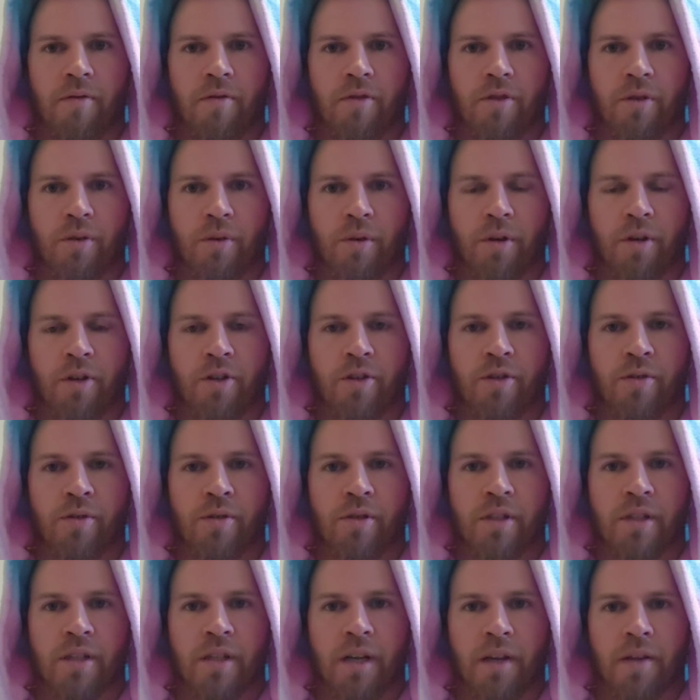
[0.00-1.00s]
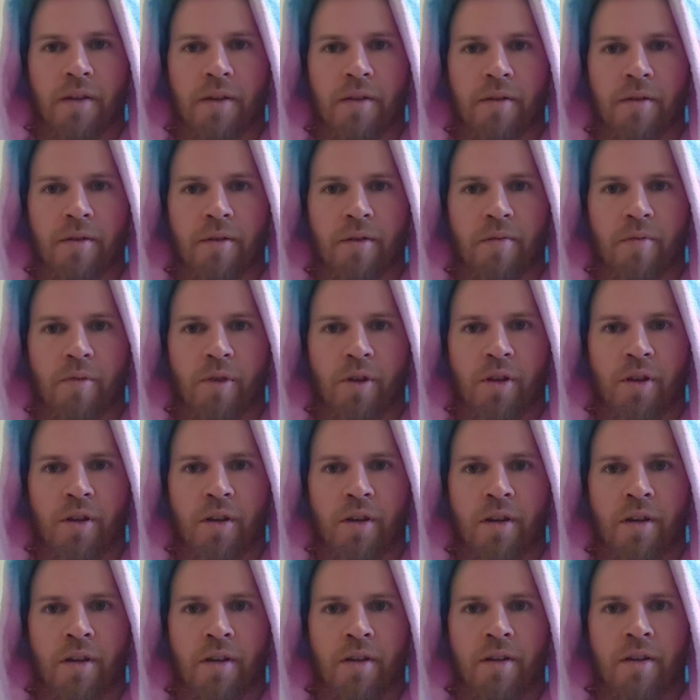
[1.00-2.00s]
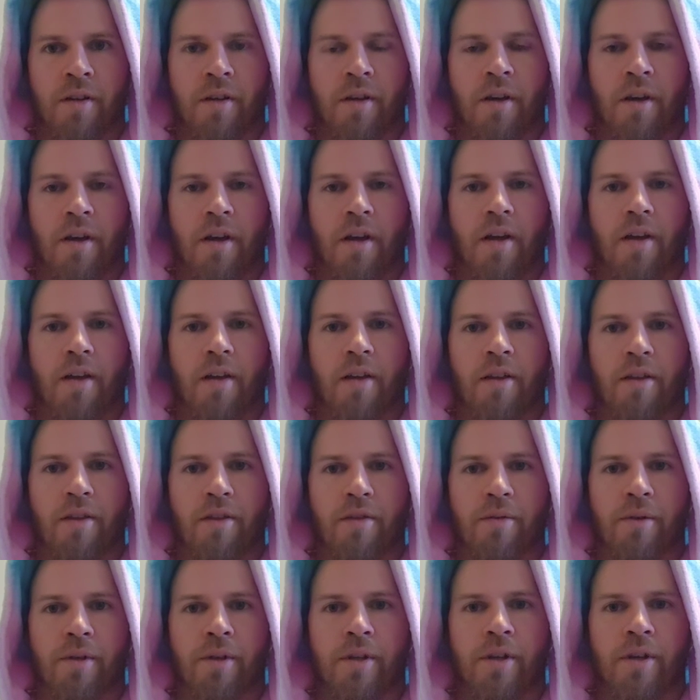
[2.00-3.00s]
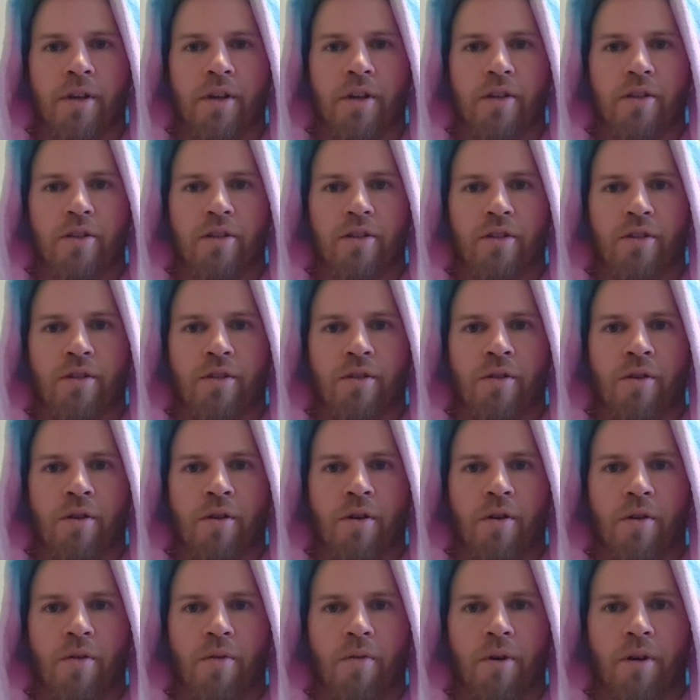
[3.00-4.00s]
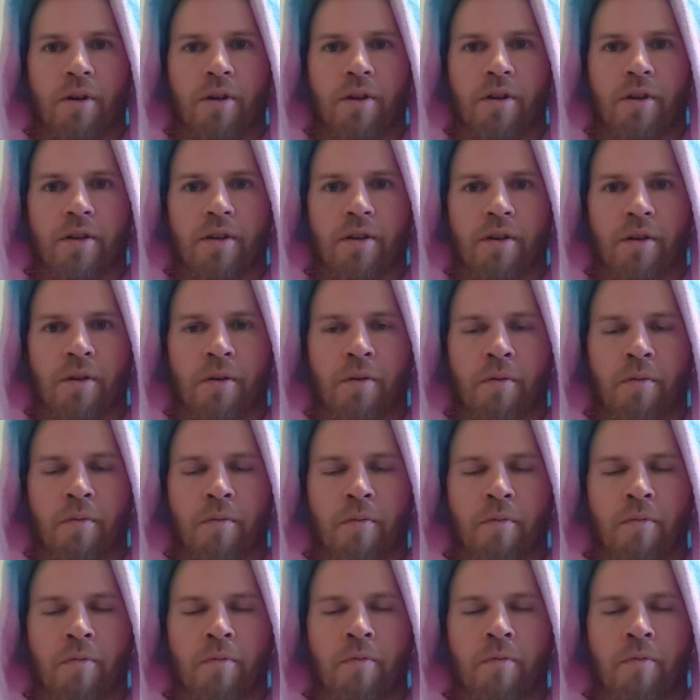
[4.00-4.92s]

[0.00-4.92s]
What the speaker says: So we're gonna do it together. Breathe in 3, 2, 1, go.